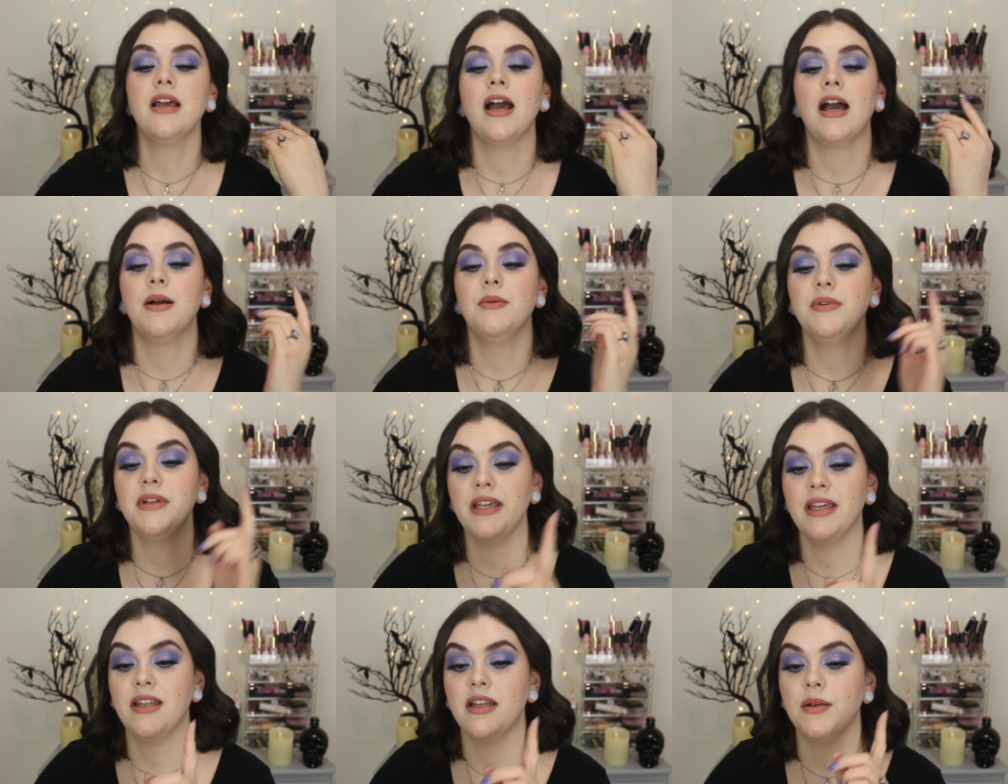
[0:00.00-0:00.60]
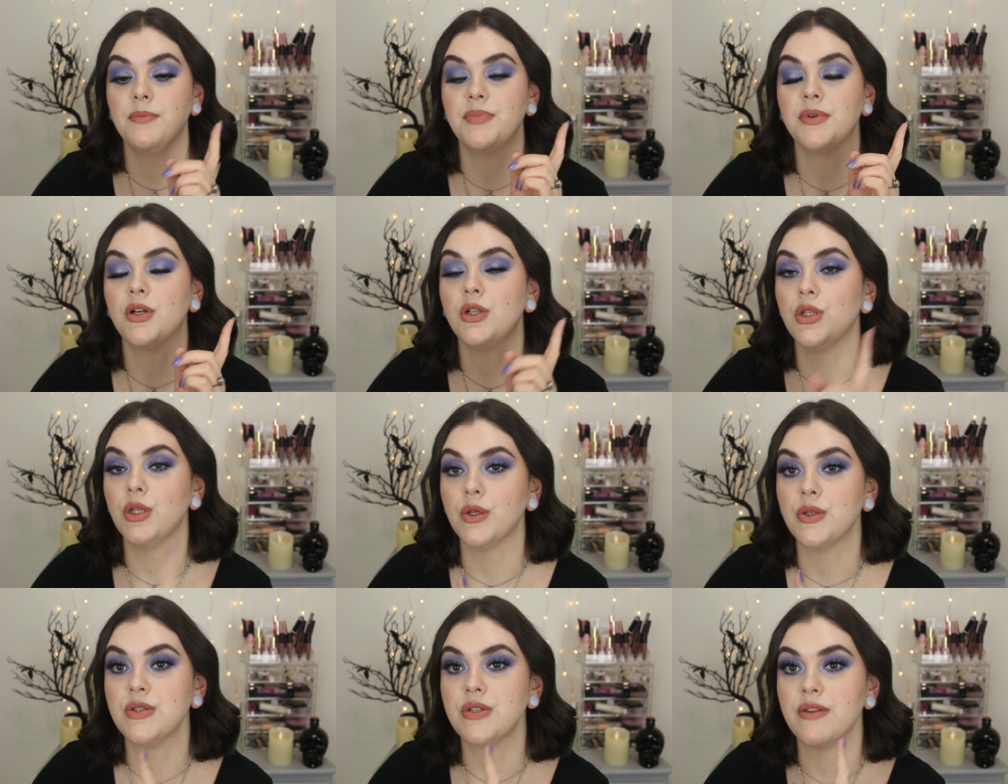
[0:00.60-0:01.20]
I'm gonna get up
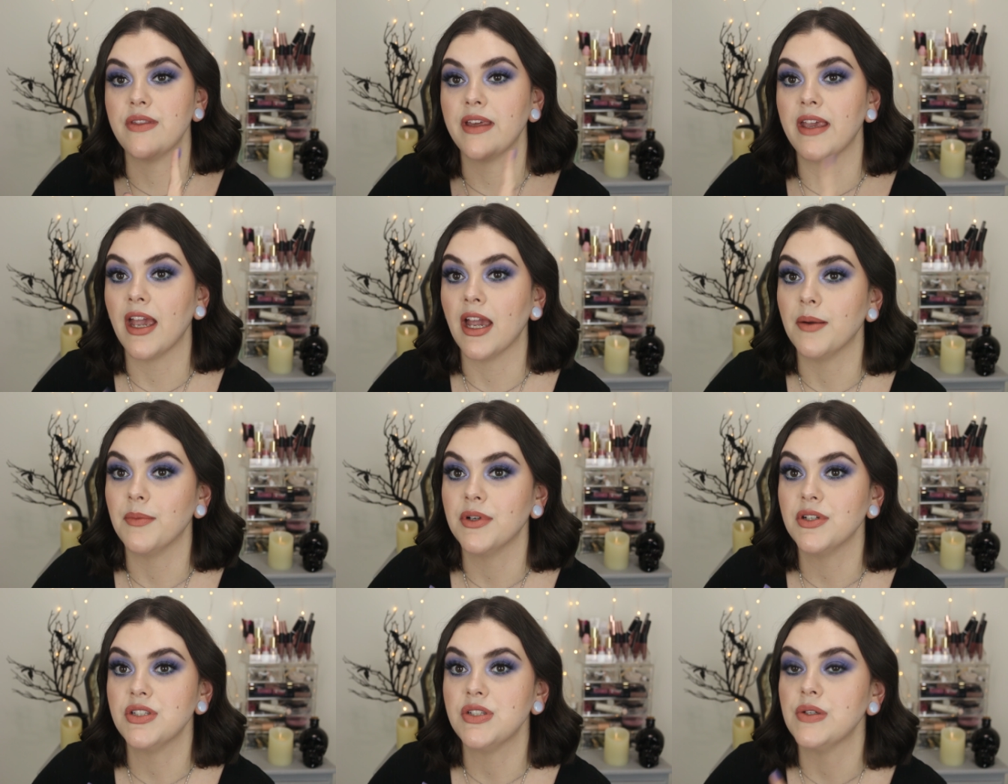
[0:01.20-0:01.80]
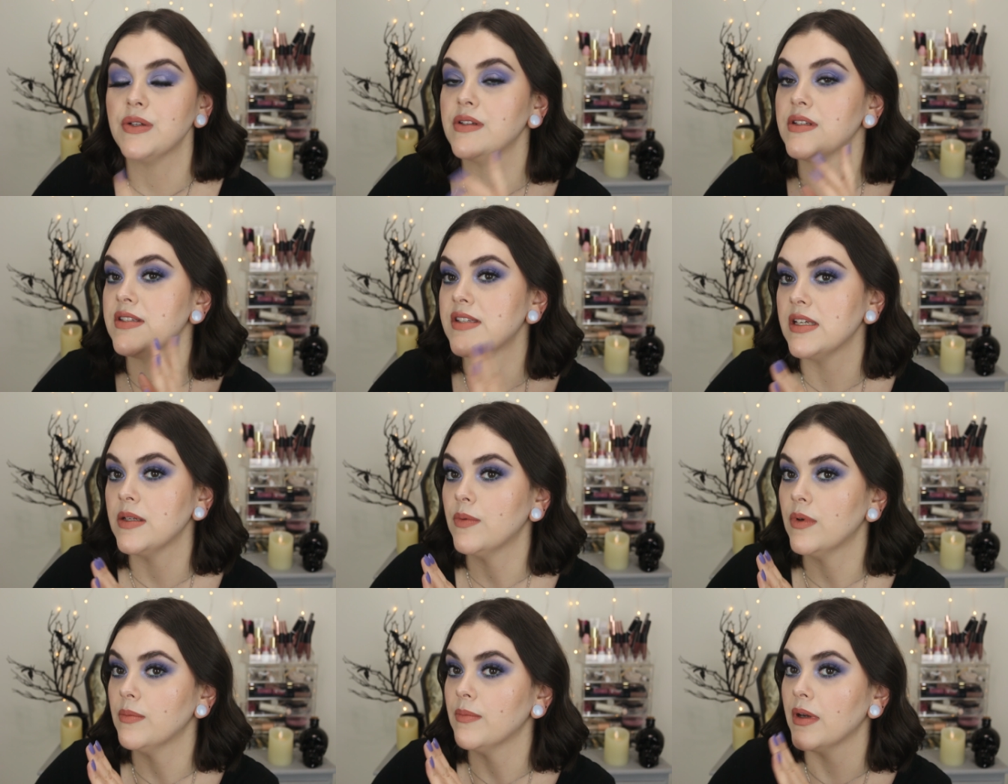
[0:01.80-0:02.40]
close to the camera so you can
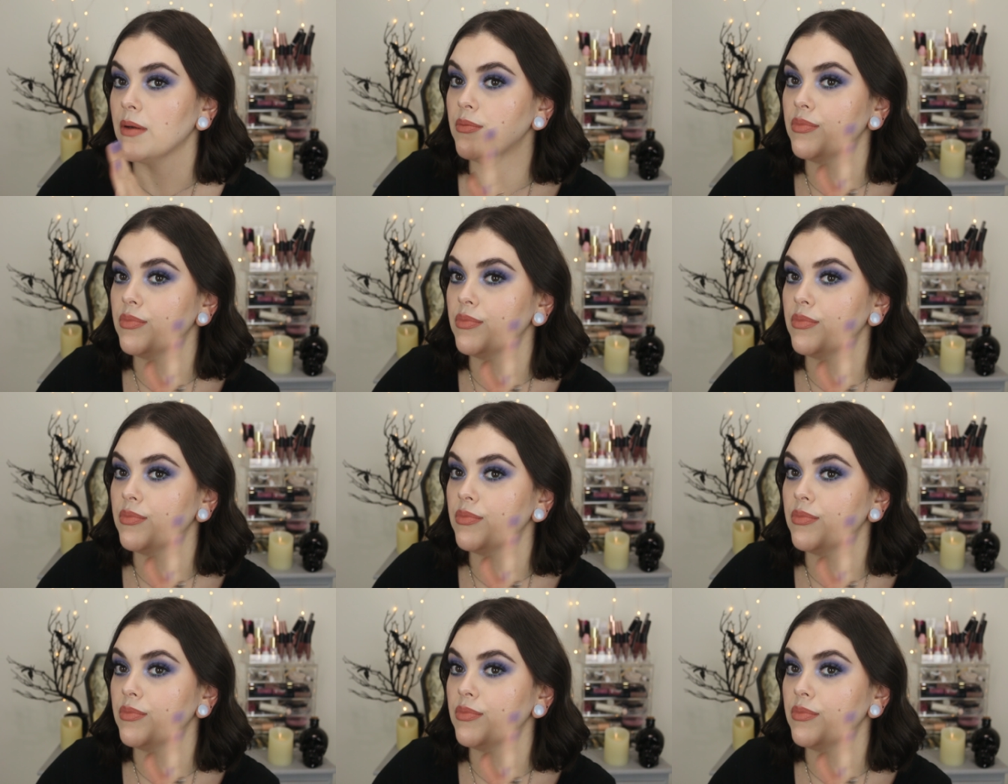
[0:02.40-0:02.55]
see what my